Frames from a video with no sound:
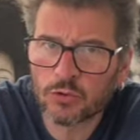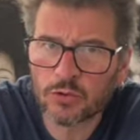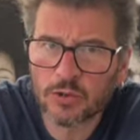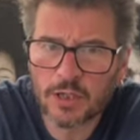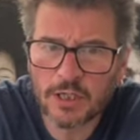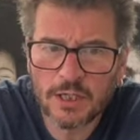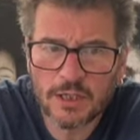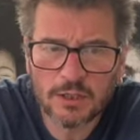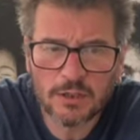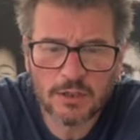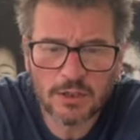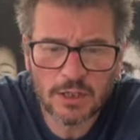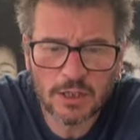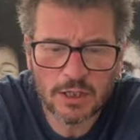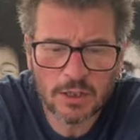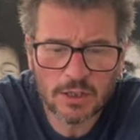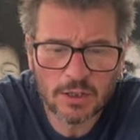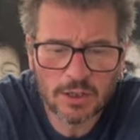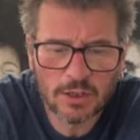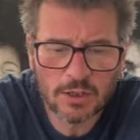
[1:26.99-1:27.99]

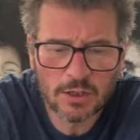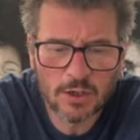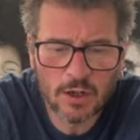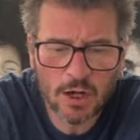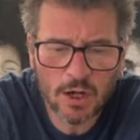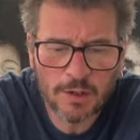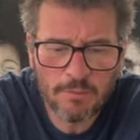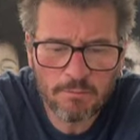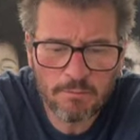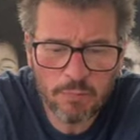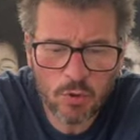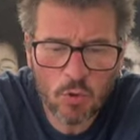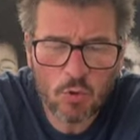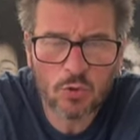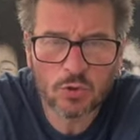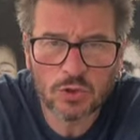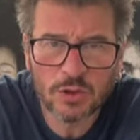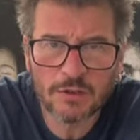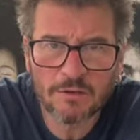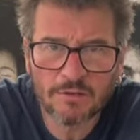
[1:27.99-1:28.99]
The
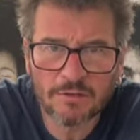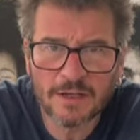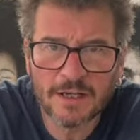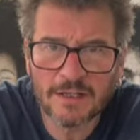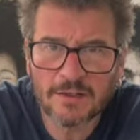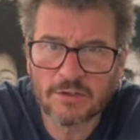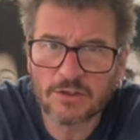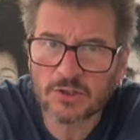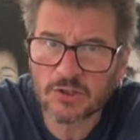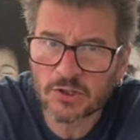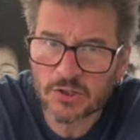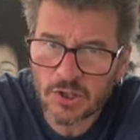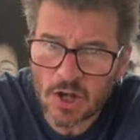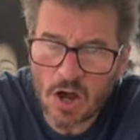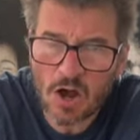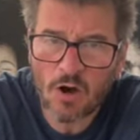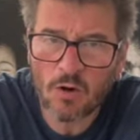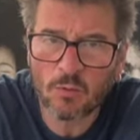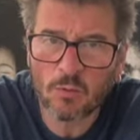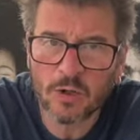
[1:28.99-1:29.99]
important thing to
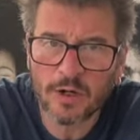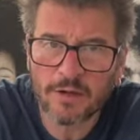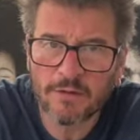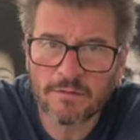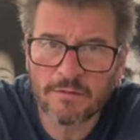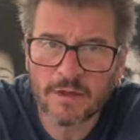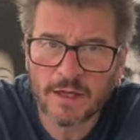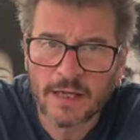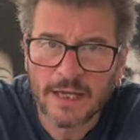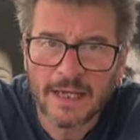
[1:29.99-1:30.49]
start with